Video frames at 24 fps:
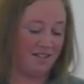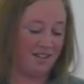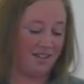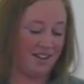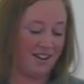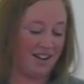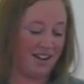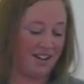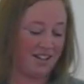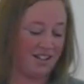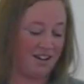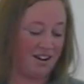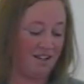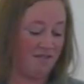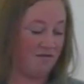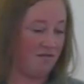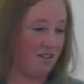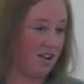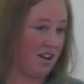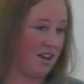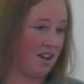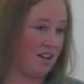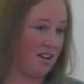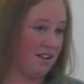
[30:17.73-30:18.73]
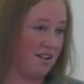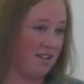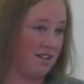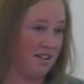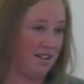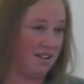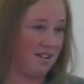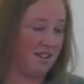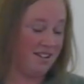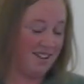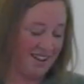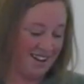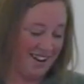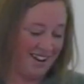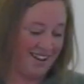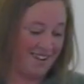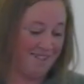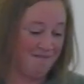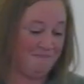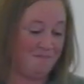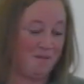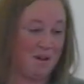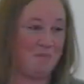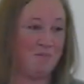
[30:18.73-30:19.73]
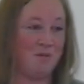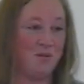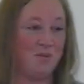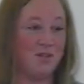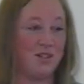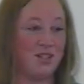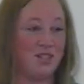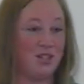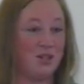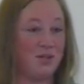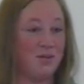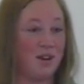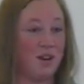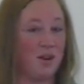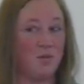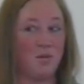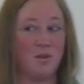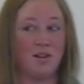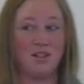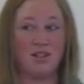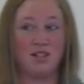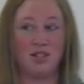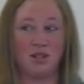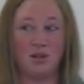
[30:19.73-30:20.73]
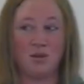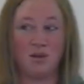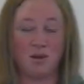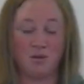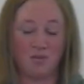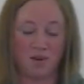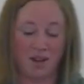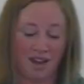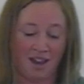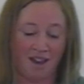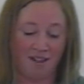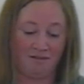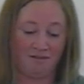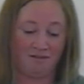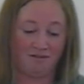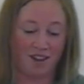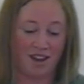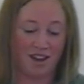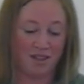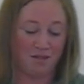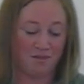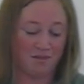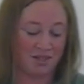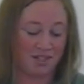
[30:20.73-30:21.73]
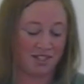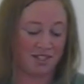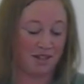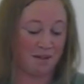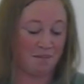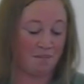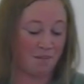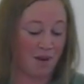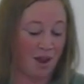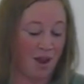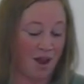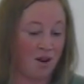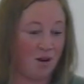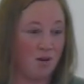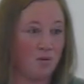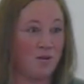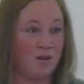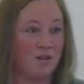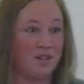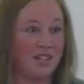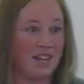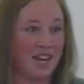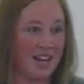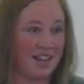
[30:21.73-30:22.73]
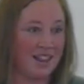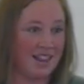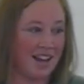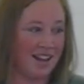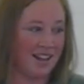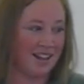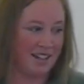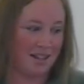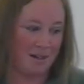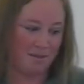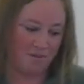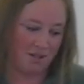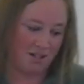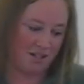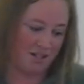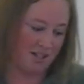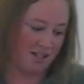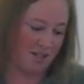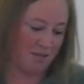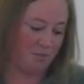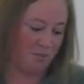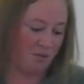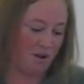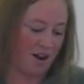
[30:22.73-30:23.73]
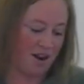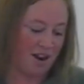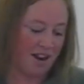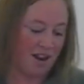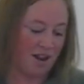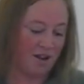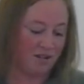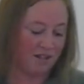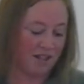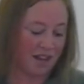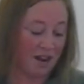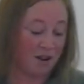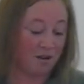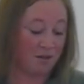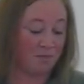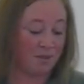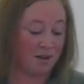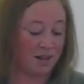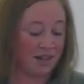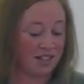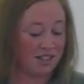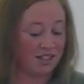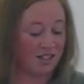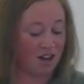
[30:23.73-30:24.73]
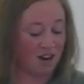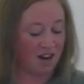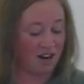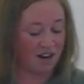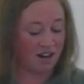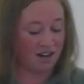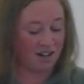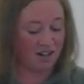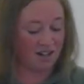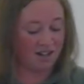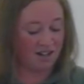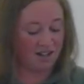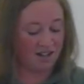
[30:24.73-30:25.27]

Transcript: it's not fun. If people will do it, we'll do it. We have faith, we'll step out, we'll take that leap to just pray out loud, but it's hard.